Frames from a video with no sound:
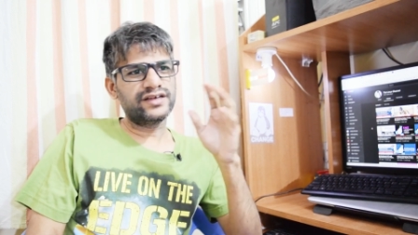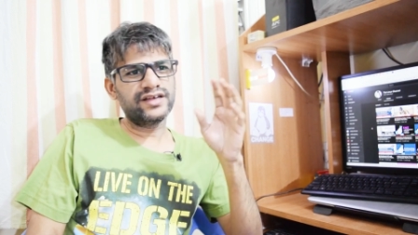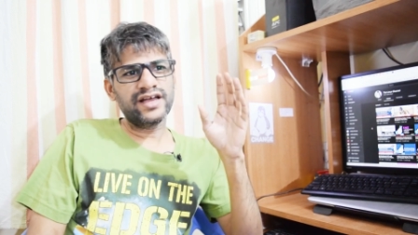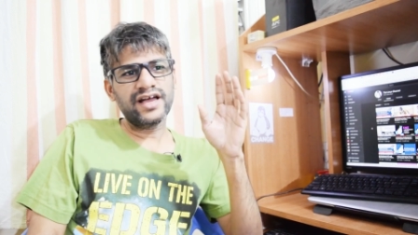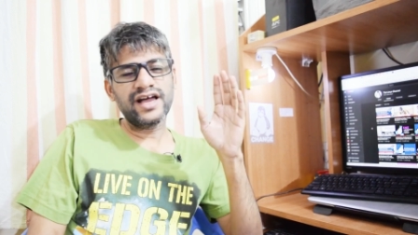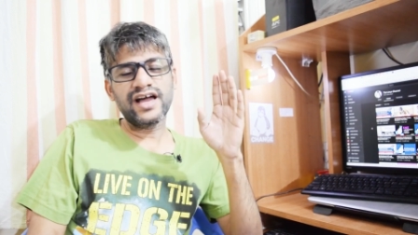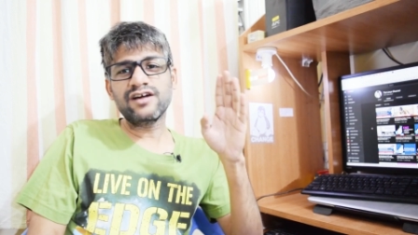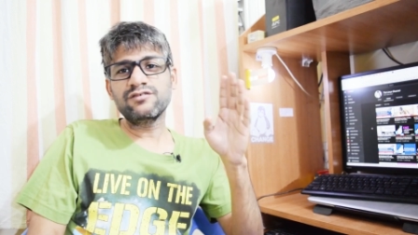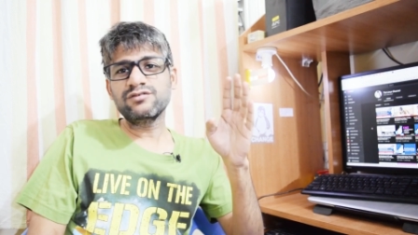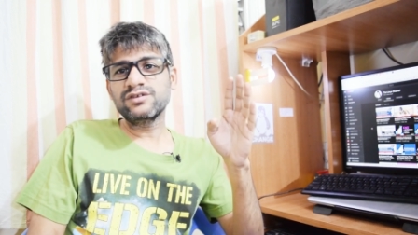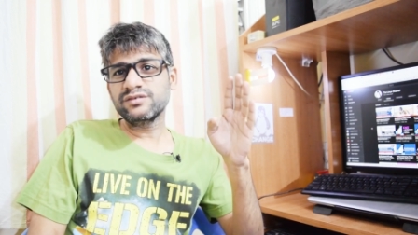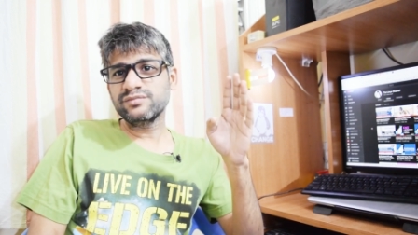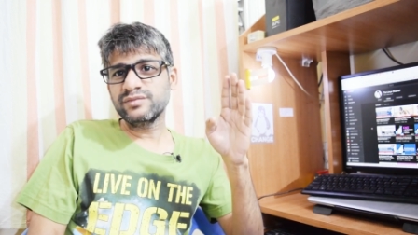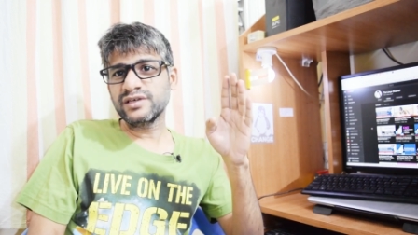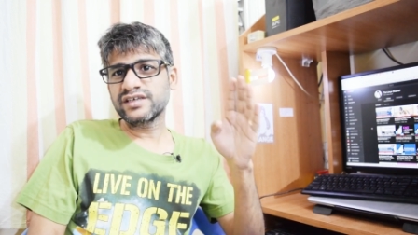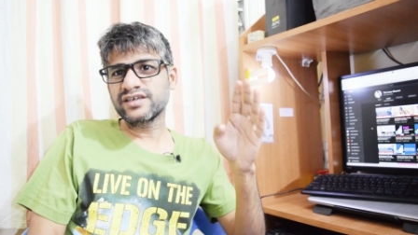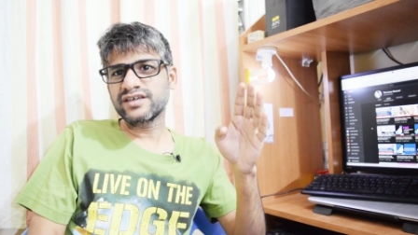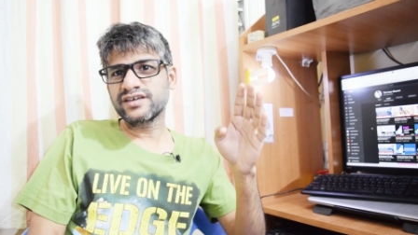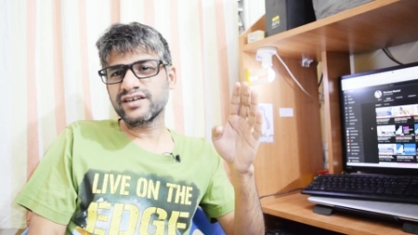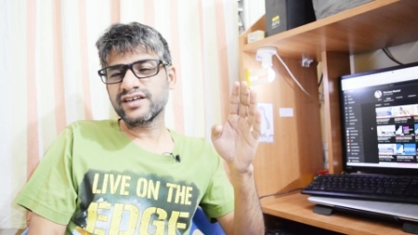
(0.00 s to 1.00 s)
have to
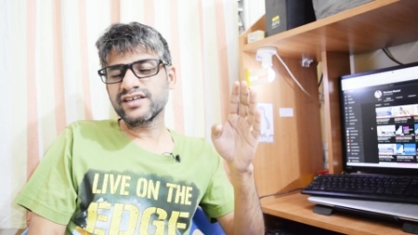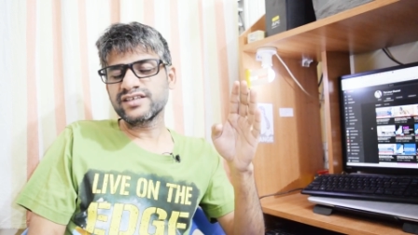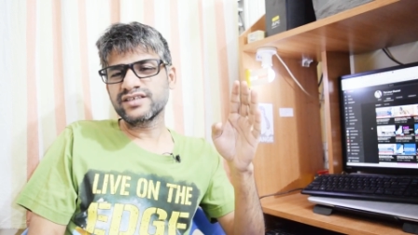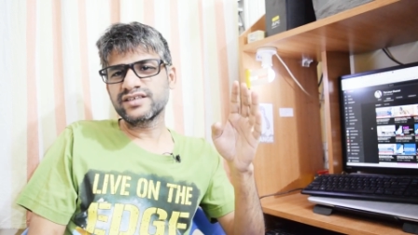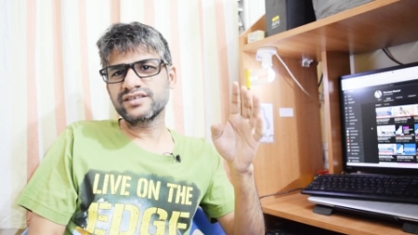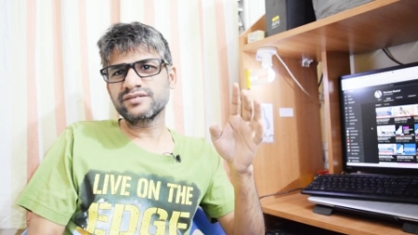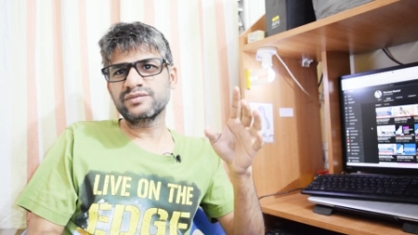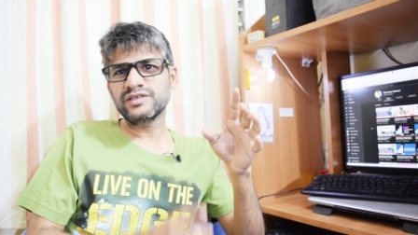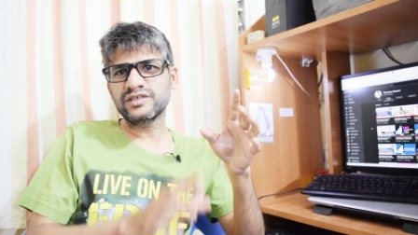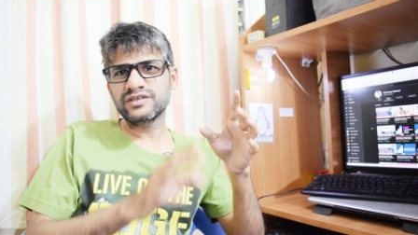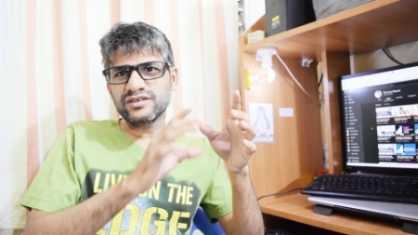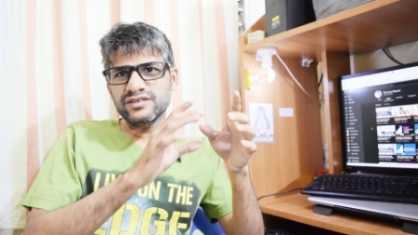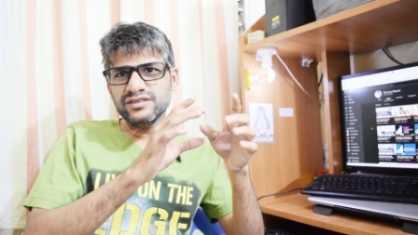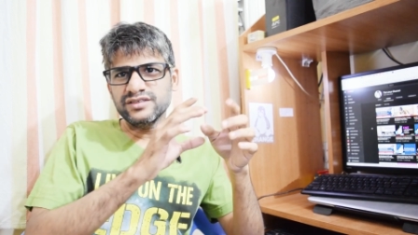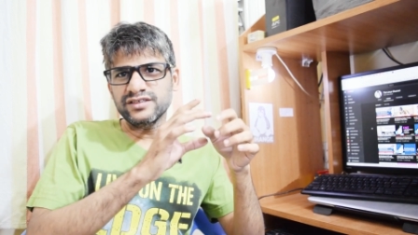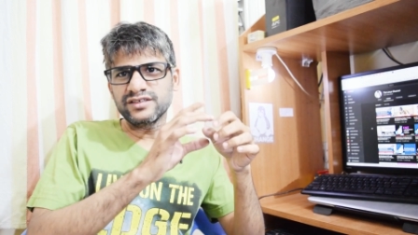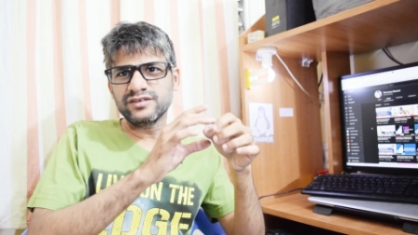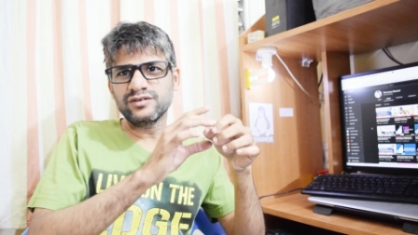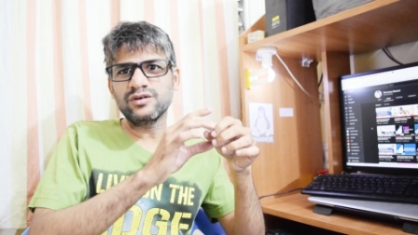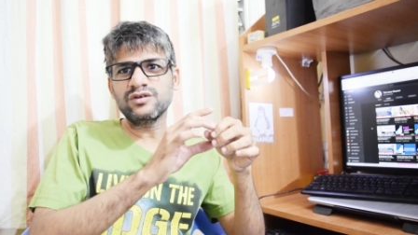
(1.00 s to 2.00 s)
be crushed,
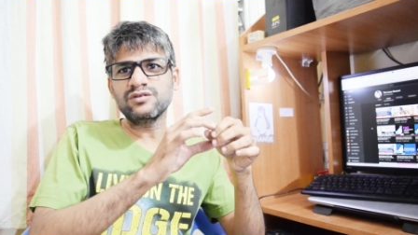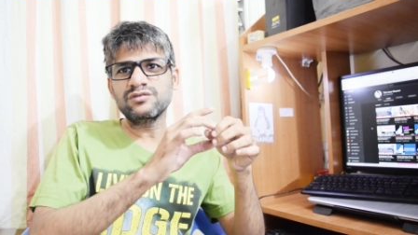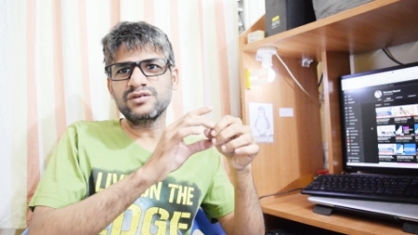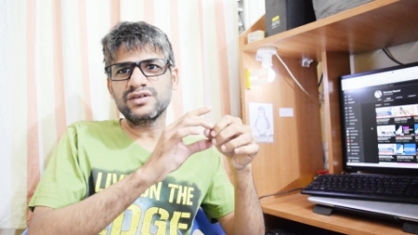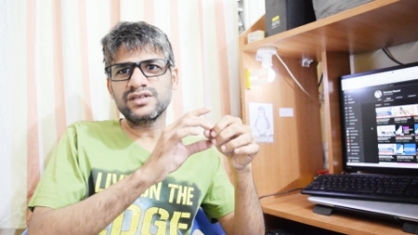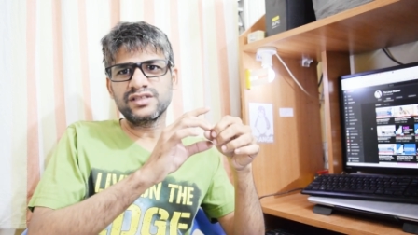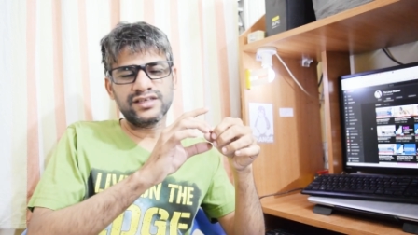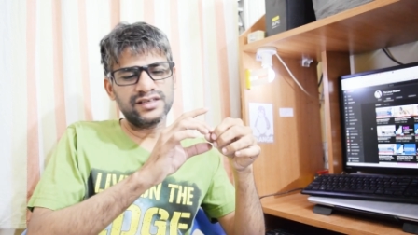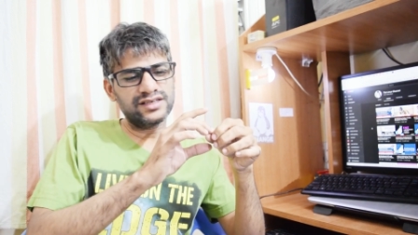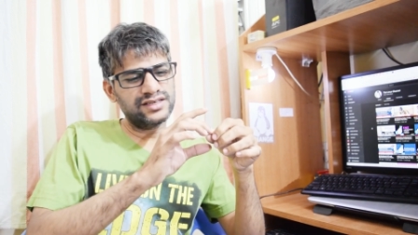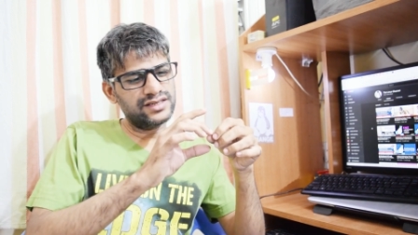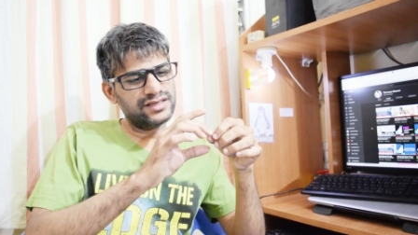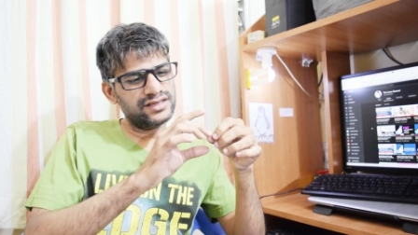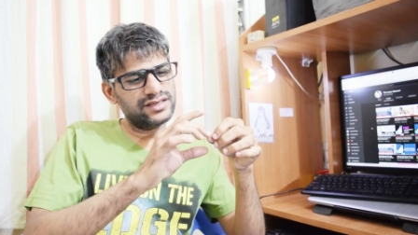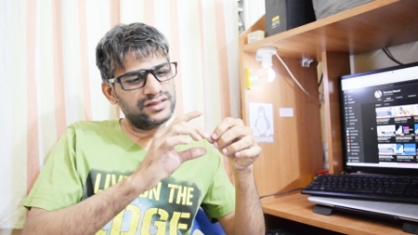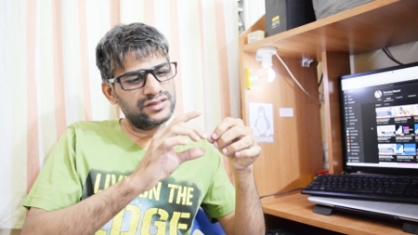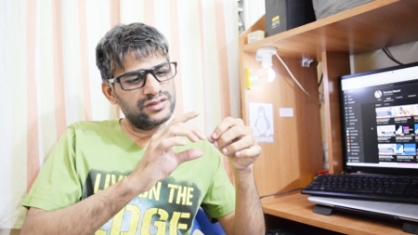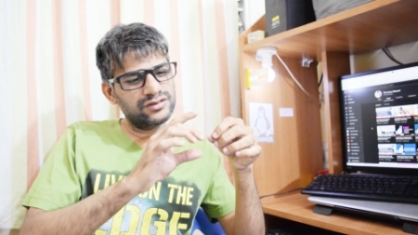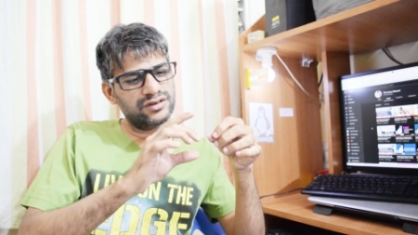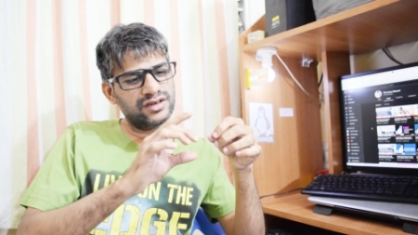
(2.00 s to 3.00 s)
because the over the
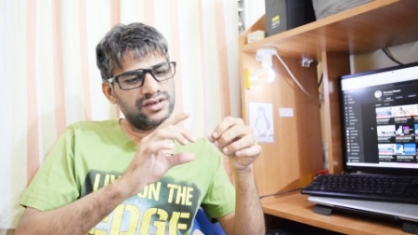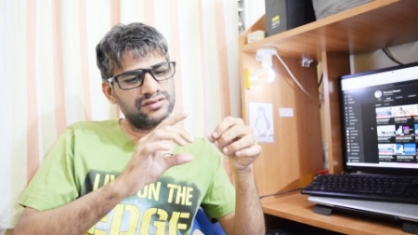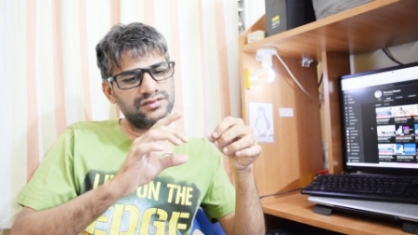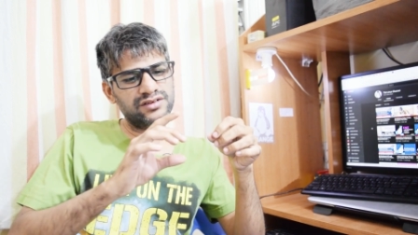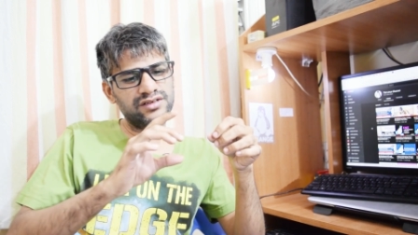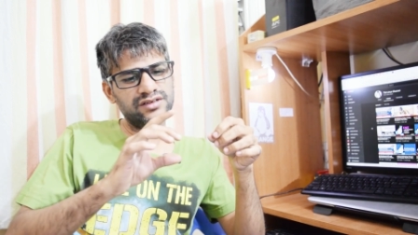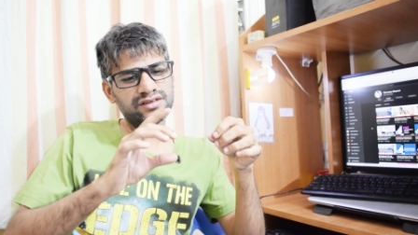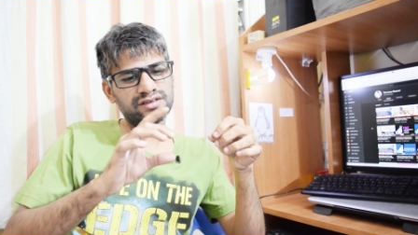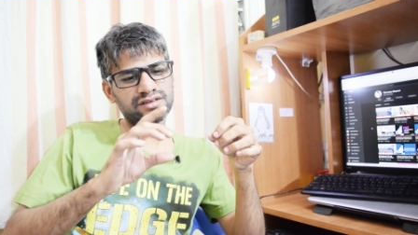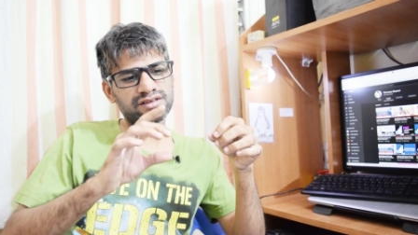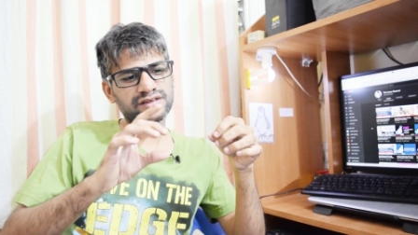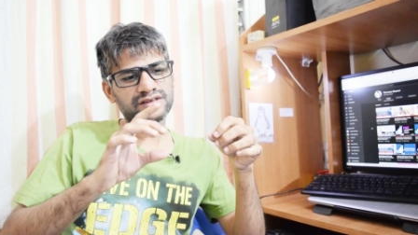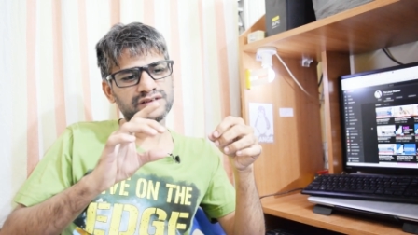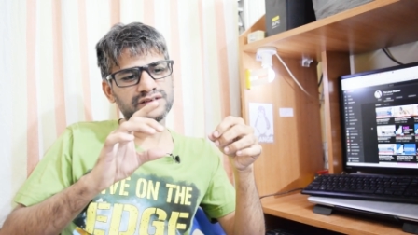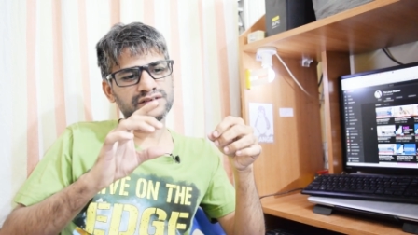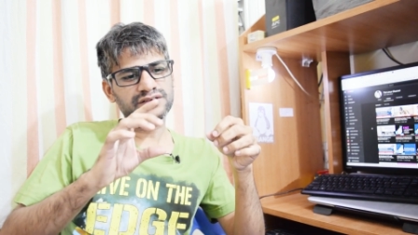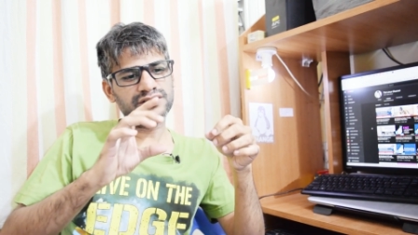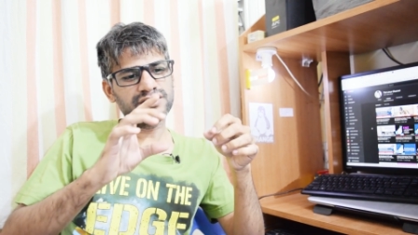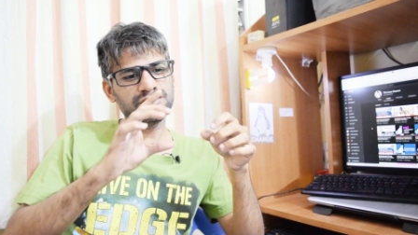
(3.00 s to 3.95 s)
years you have uh,